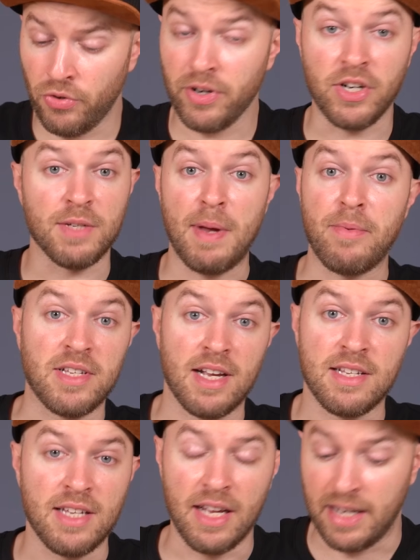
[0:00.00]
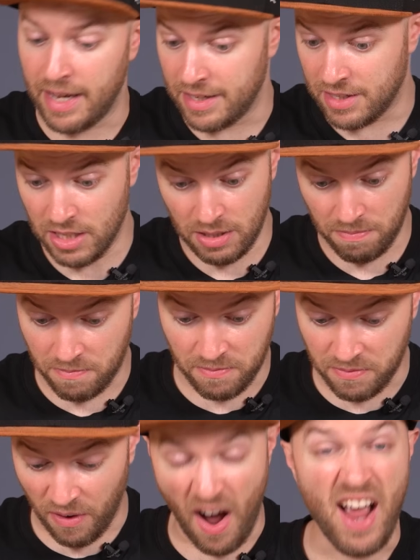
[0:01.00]
drawing on this paper, as I said, is
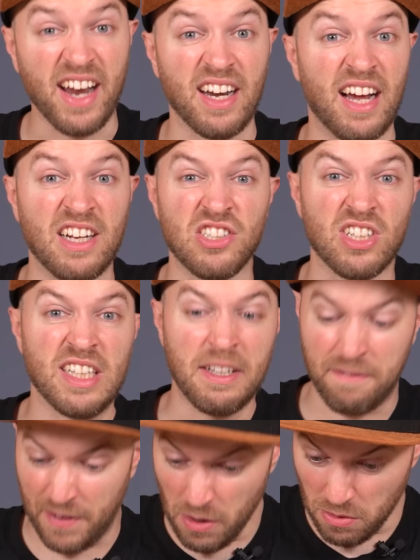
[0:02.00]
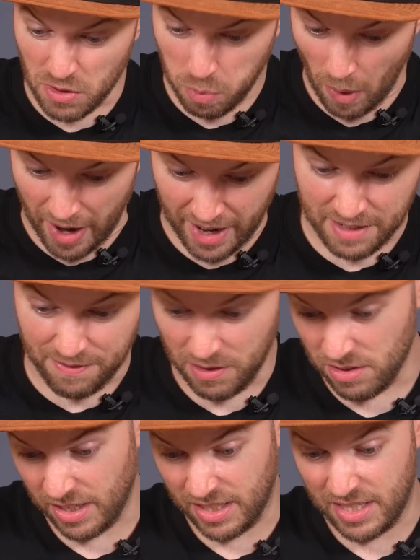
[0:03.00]
fine actually. It feels weird. It
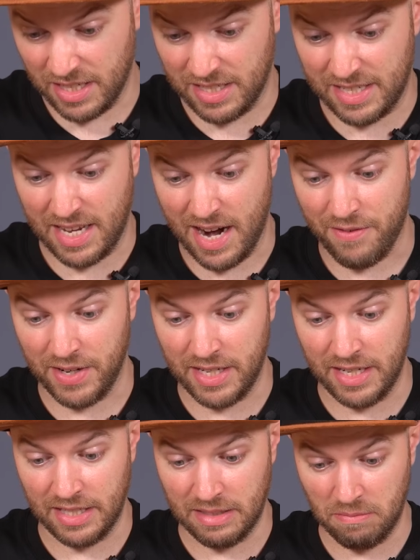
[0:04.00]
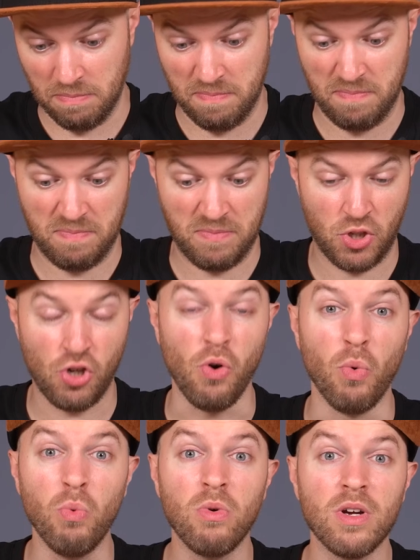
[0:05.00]
feels like you're carrying
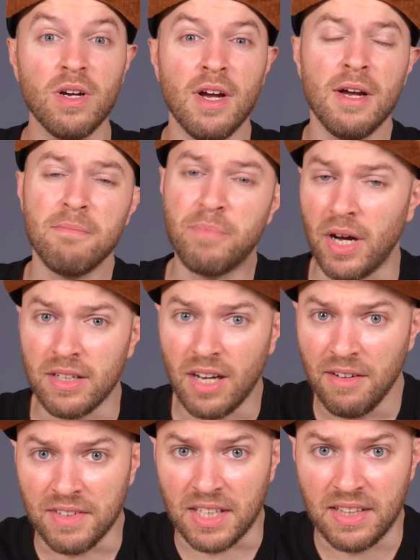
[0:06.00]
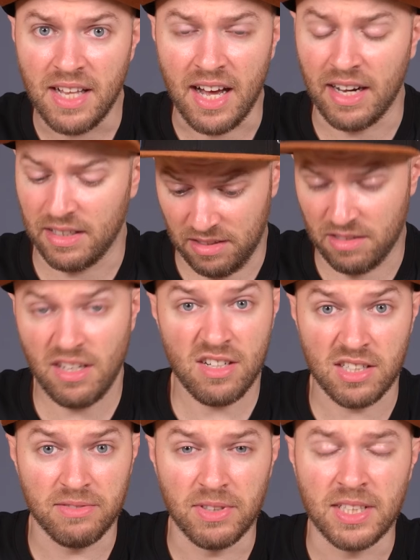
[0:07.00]
chalk. But other than that, it's
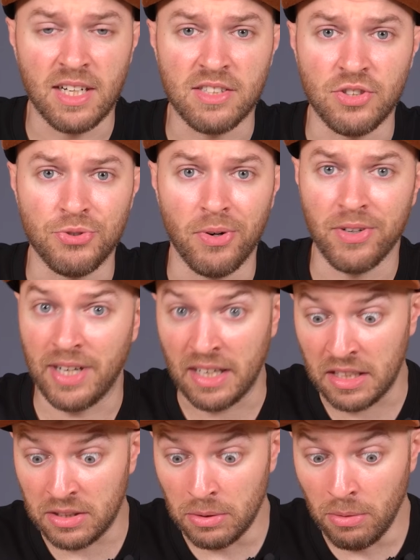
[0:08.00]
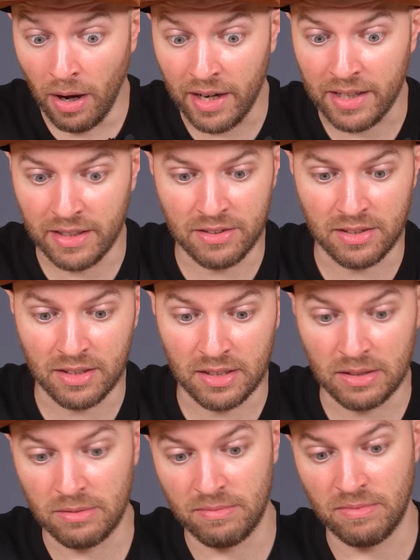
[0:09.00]
actually really nice to draw on and I do like it, so